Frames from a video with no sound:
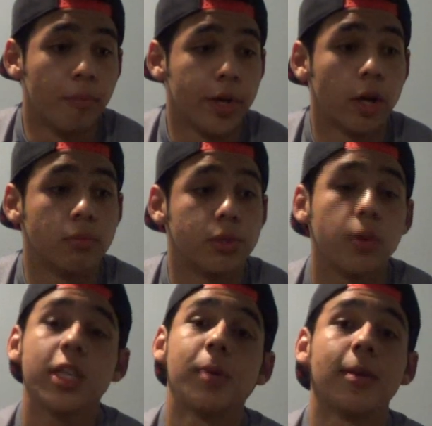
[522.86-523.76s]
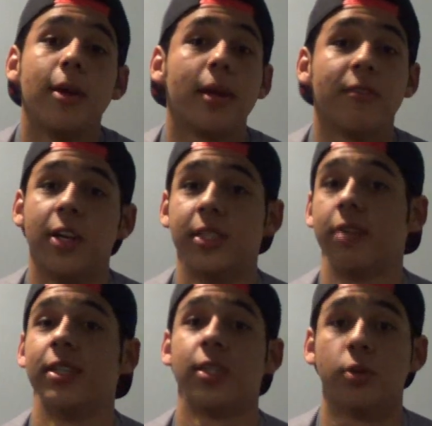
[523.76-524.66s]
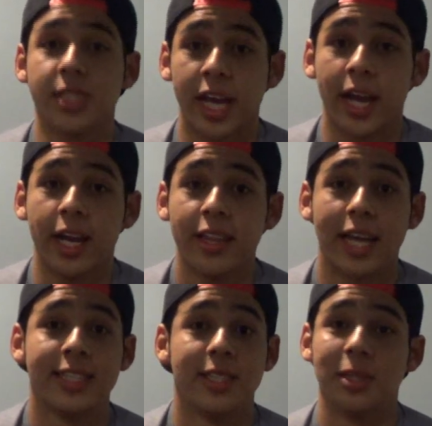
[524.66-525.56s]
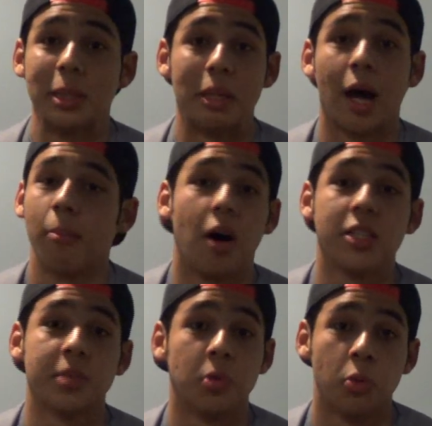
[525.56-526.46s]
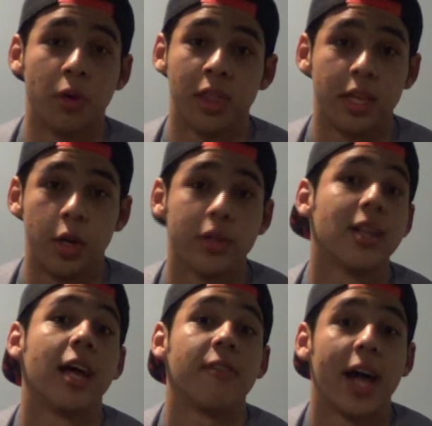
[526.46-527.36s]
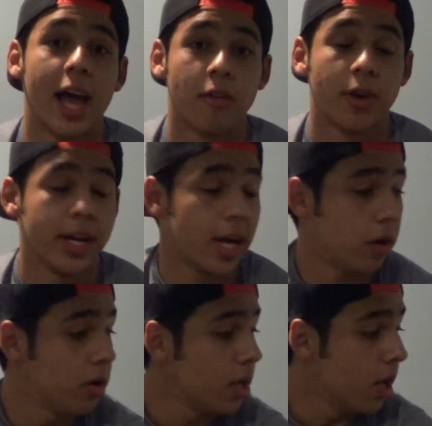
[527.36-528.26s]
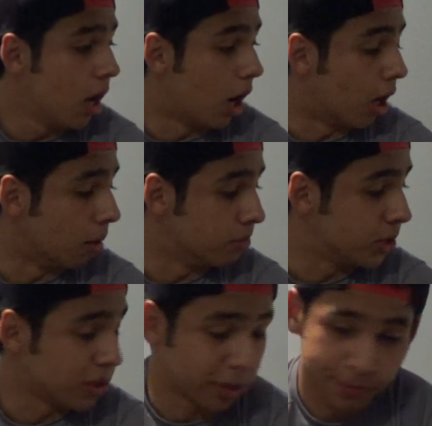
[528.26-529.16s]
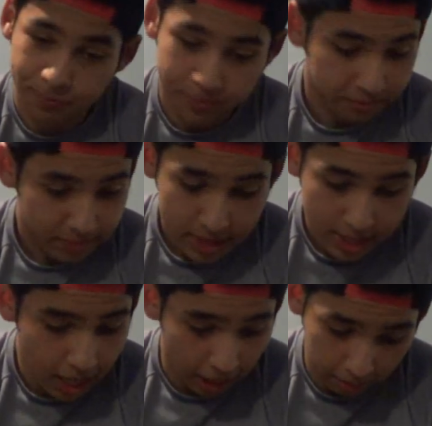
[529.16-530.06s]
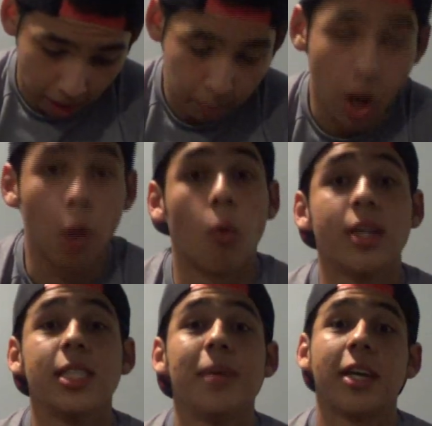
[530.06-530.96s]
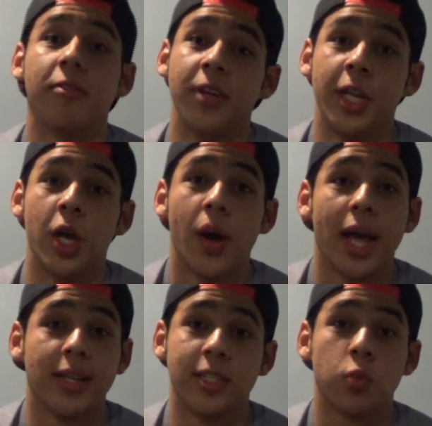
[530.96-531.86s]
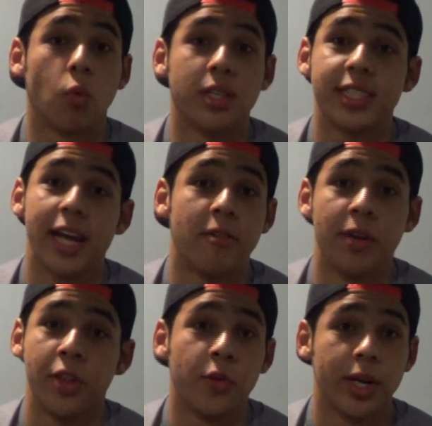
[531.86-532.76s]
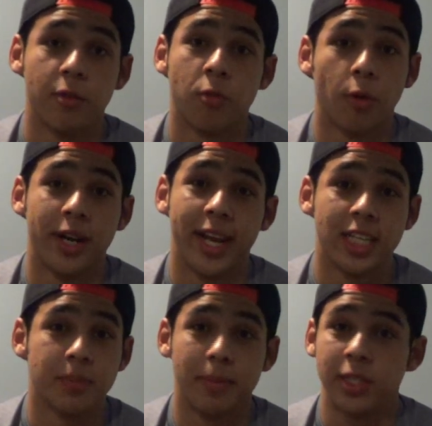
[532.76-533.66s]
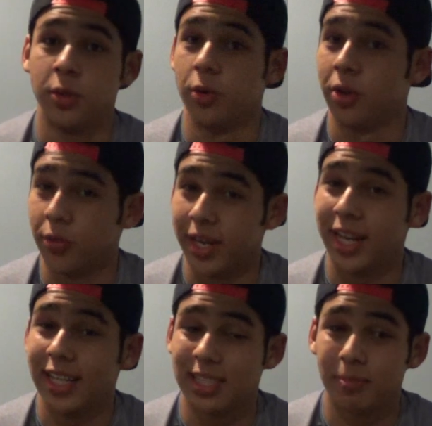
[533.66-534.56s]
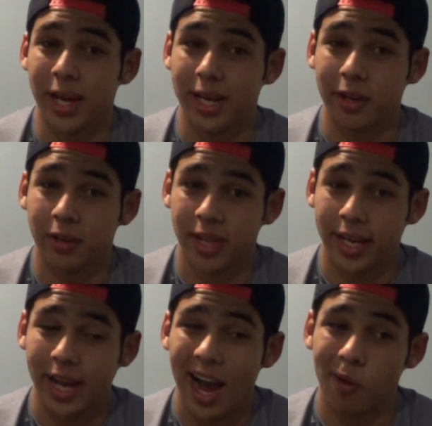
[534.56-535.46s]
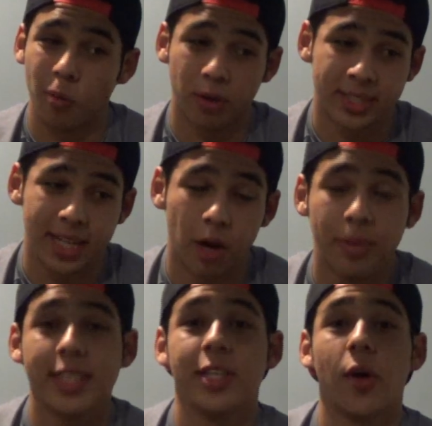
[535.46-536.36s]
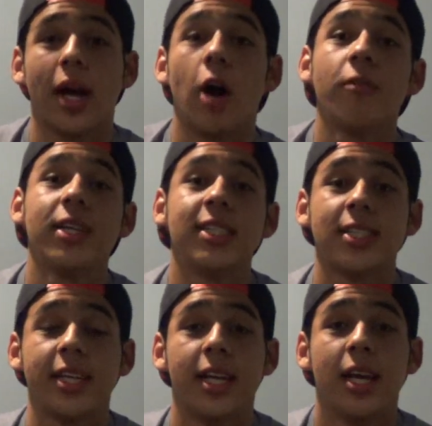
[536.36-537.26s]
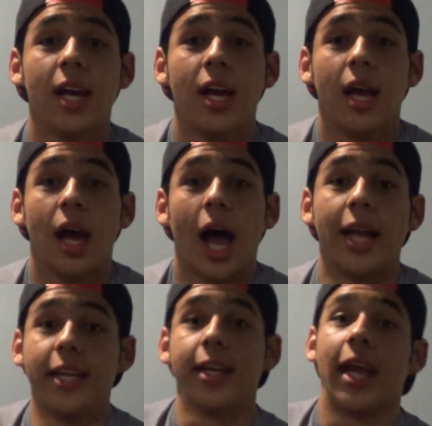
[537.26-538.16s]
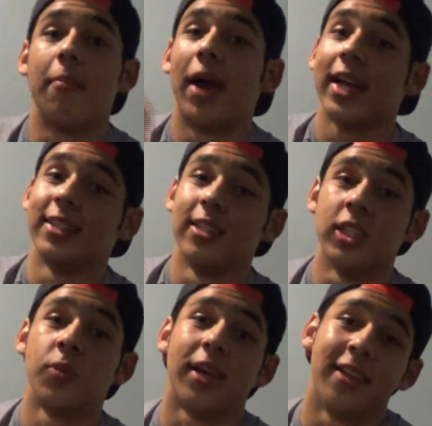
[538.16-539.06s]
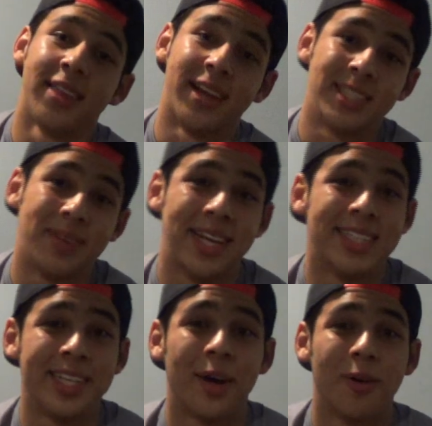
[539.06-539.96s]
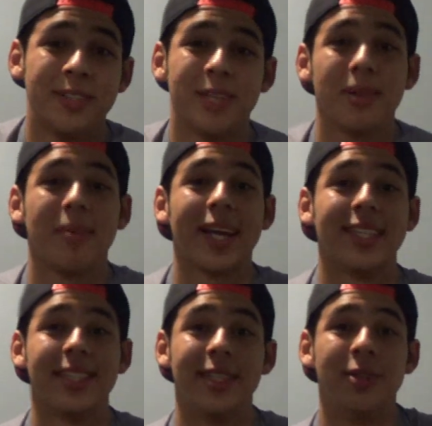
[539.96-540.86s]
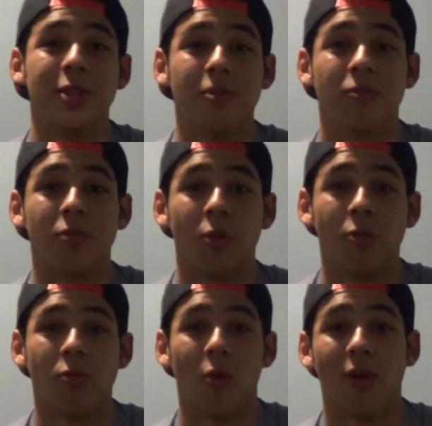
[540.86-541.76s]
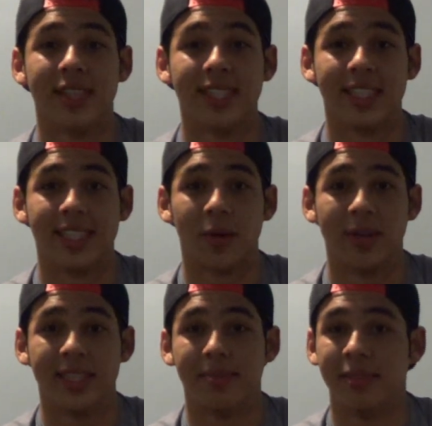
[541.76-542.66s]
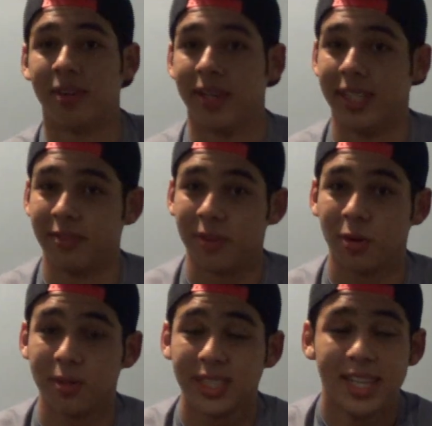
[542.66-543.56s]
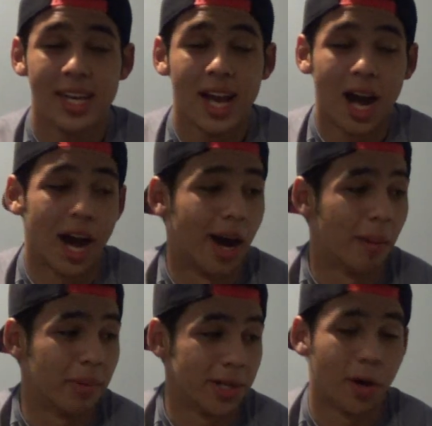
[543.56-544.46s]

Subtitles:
you know, don't expect me to make videos every single day. That's just not possible with, you know, the life I have right now. So I want to make a video at least once every 3 or 4 days, maybe 2 to 3 days, depending on like how it works out, because, you know, I need to get back into the swing of things, because, you know, jumping back into YouTube full force is going to be very difficult. But, you